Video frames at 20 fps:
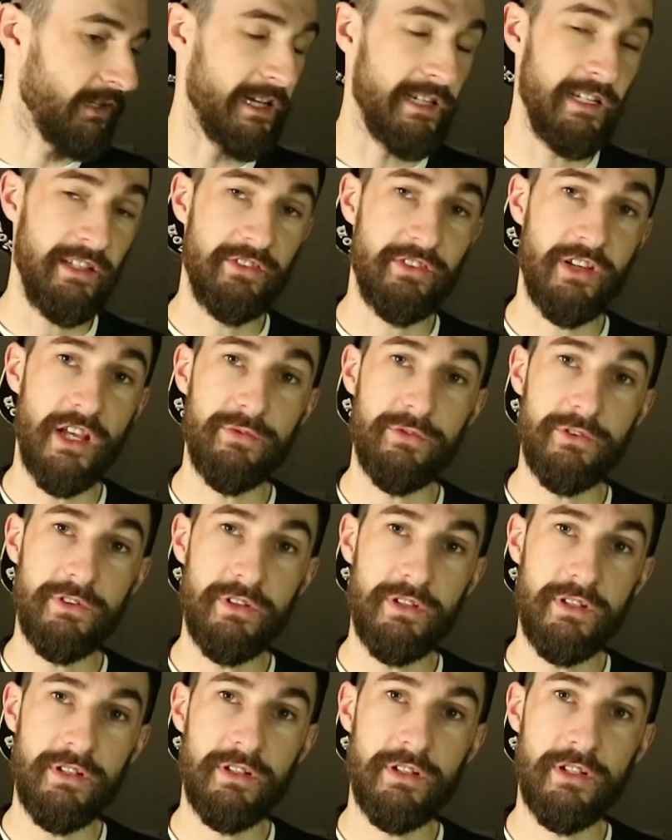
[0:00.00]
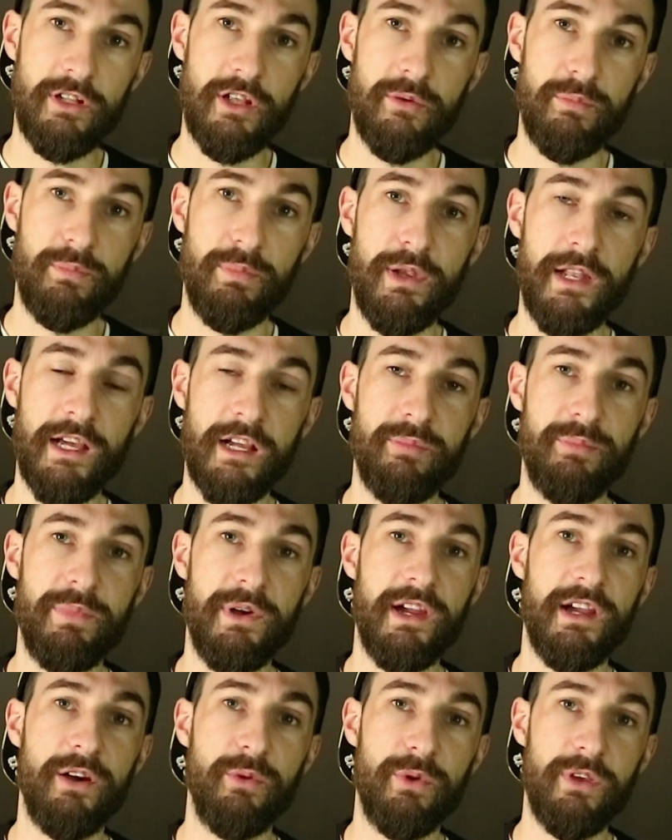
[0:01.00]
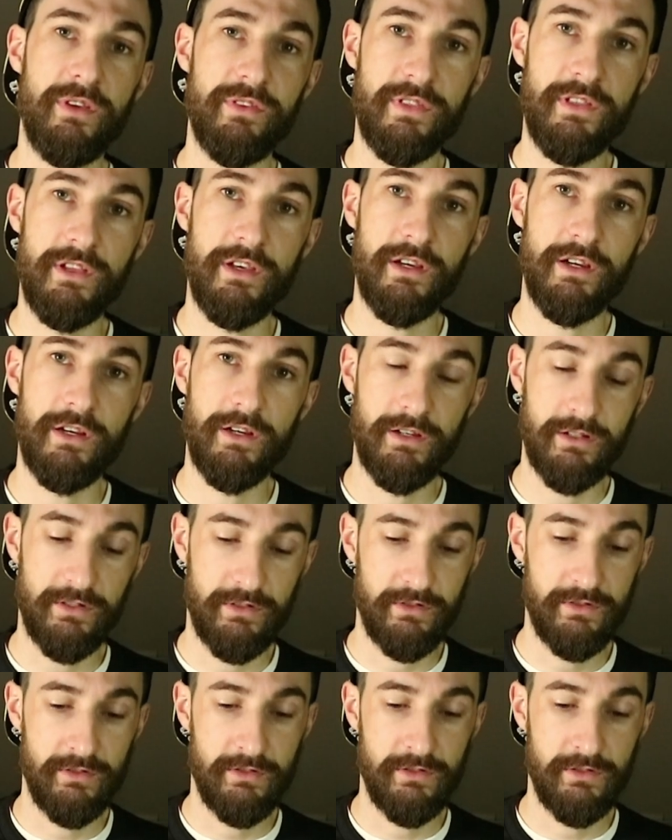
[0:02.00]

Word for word: 97, the black pair with the